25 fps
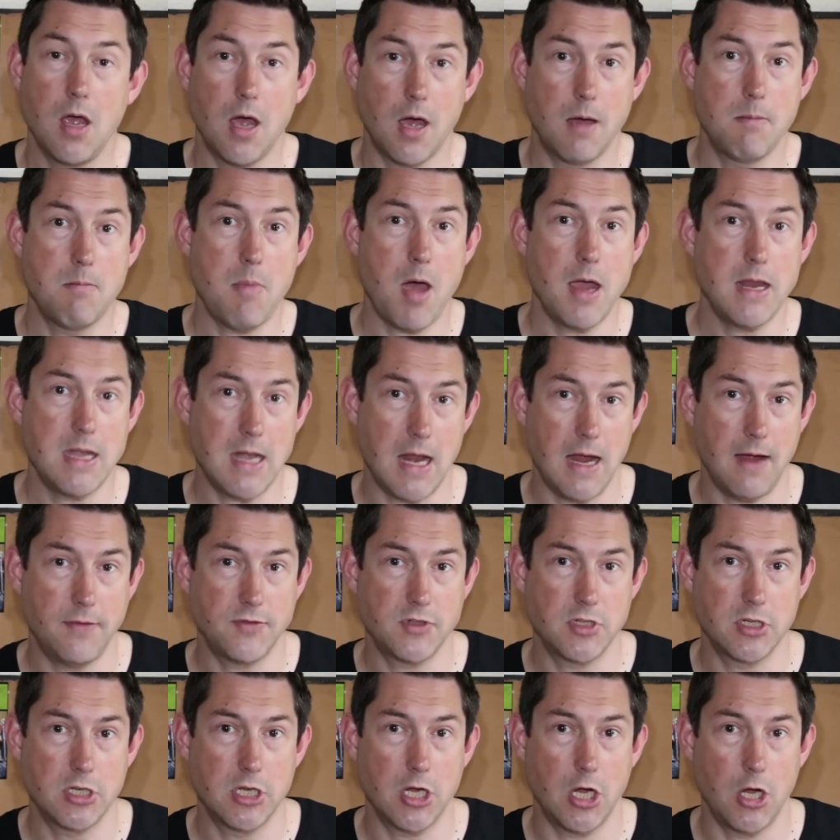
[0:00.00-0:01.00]
I might have
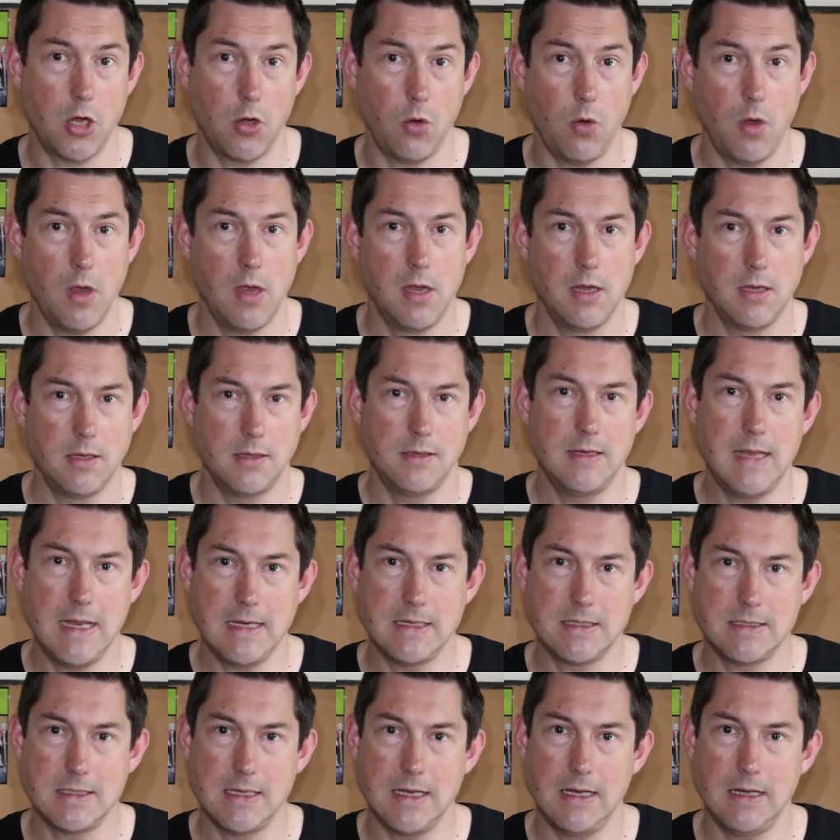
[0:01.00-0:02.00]
to go
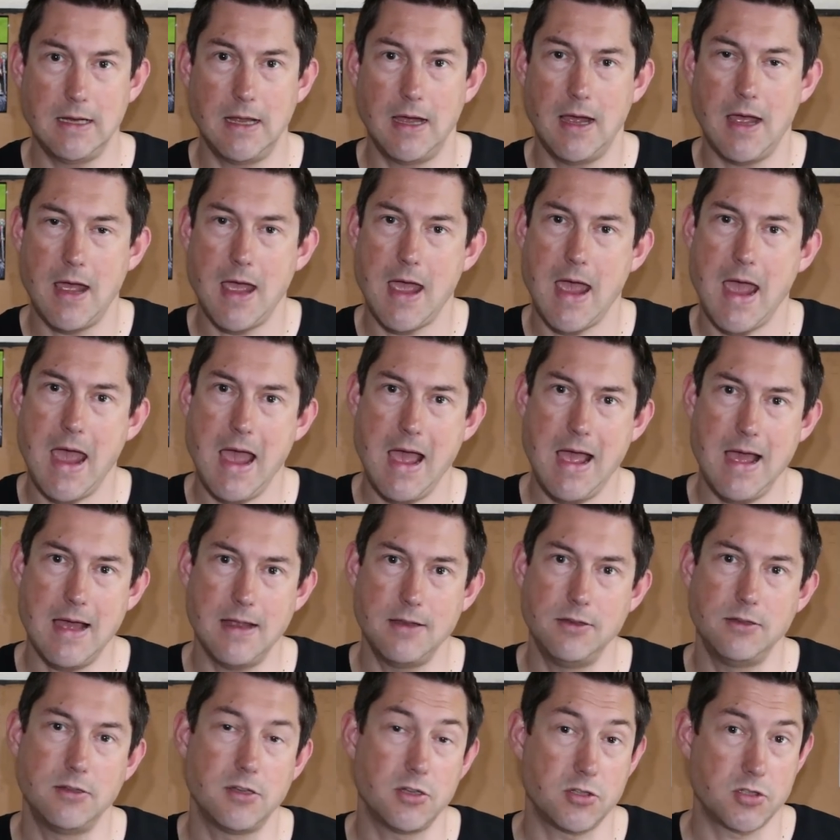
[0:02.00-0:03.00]
Nidzilla
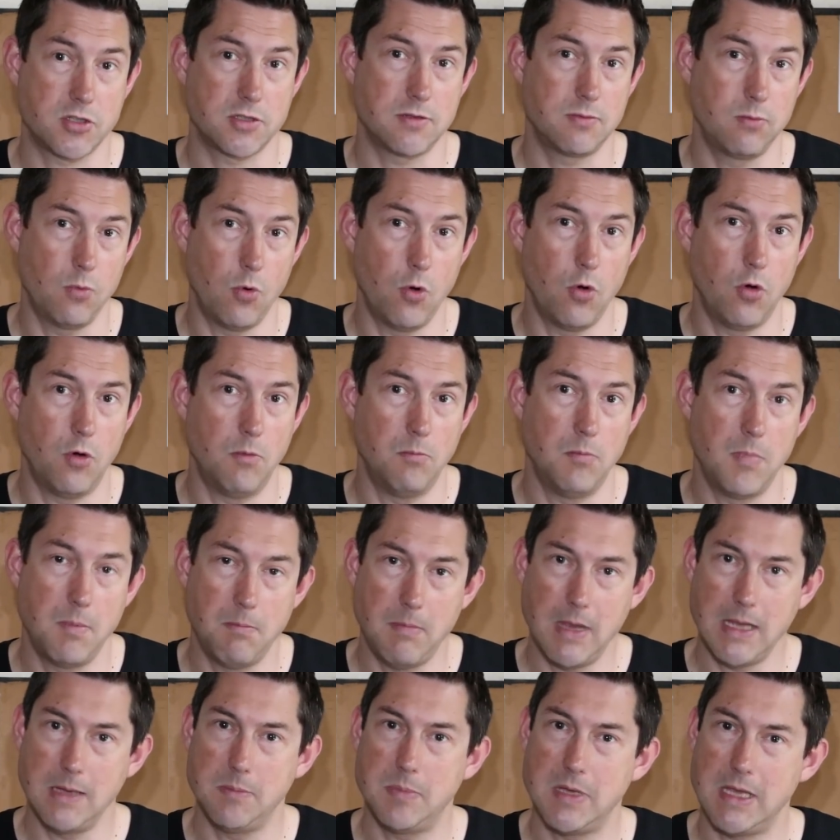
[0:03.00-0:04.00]
and Swarm,
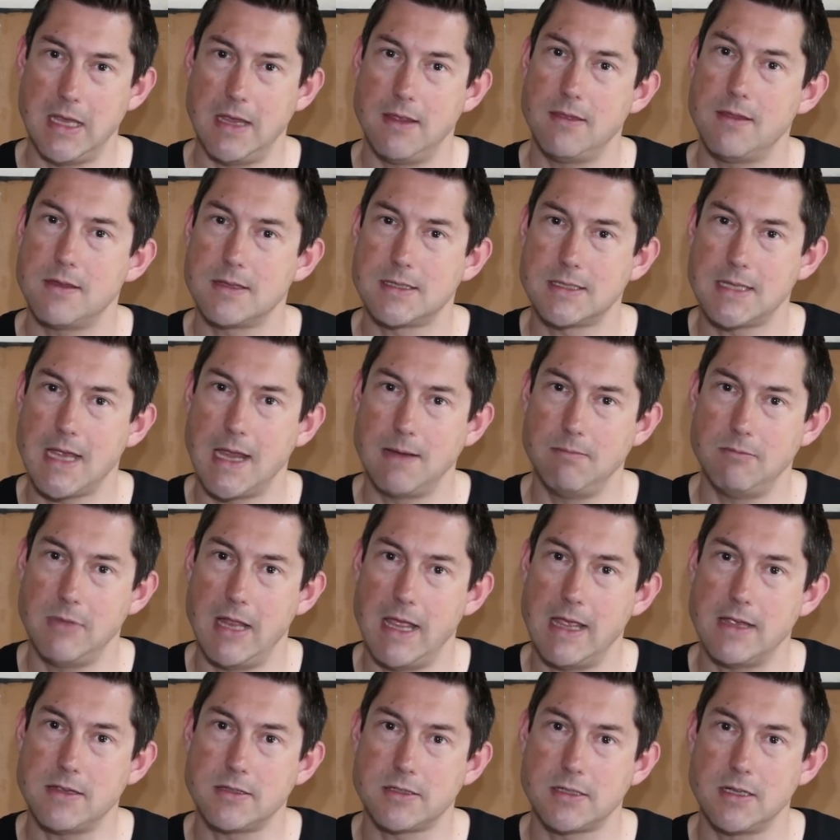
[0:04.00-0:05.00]
maybe in the same
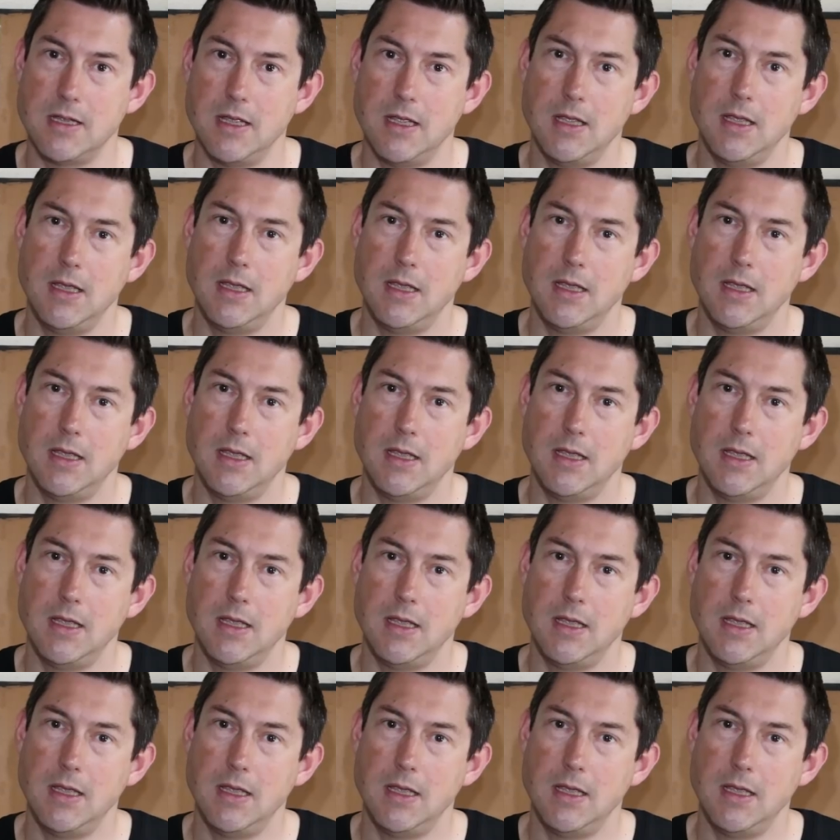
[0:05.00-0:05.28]
list.